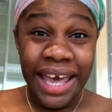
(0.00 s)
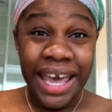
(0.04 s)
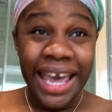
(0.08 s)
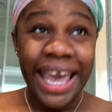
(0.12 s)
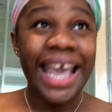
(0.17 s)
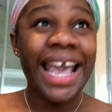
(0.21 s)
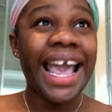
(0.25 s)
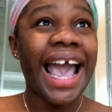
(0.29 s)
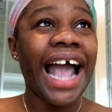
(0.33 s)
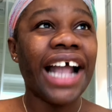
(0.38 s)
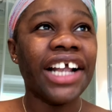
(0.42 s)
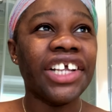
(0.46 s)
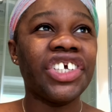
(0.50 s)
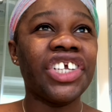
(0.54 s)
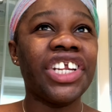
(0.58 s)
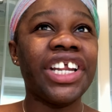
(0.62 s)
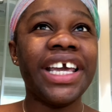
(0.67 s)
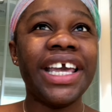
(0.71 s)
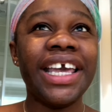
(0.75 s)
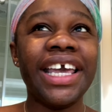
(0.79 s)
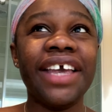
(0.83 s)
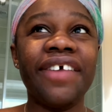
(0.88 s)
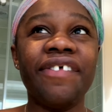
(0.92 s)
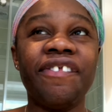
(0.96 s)
It
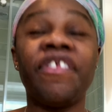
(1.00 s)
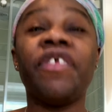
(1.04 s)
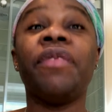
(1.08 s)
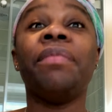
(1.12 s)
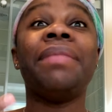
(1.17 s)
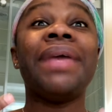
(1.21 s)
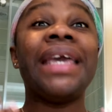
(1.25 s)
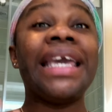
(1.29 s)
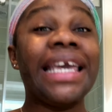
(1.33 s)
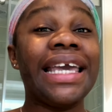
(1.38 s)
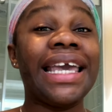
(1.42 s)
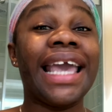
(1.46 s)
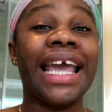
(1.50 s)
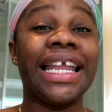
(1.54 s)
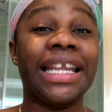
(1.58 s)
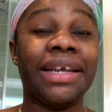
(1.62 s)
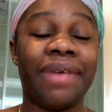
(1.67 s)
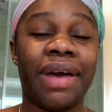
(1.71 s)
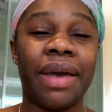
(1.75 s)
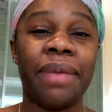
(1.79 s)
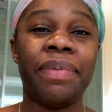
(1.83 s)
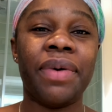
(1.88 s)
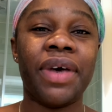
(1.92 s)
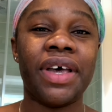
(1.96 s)
actually, for me
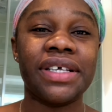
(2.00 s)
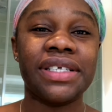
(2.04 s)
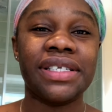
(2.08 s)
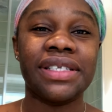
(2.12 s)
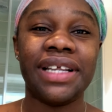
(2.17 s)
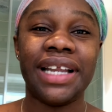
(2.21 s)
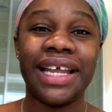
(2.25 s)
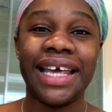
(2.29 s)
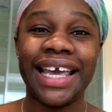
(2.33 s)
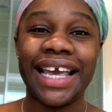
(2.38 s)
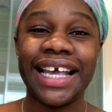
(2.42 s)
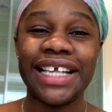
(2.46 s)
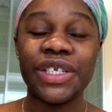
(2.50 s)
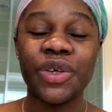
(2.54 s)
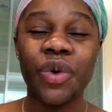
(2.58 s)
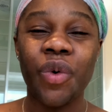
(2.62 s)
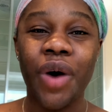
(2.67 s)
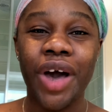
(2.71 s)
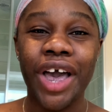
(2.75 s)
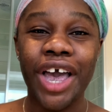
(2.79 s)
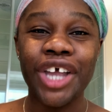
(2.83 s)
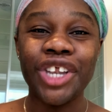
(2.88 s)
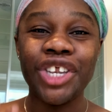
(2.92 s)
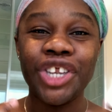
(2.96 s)
anyway, personally, is
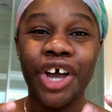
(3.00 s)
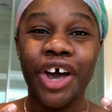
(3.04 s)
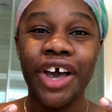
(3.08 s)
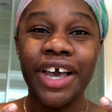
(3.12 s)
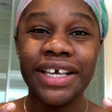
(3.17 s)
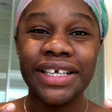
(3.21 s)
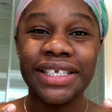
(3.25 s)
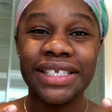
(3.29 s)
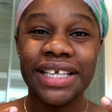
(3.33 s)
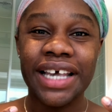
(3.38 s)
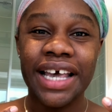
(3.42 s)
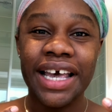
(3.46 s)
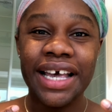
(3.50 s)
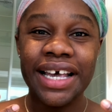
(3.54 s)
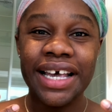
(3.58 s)
quite a nice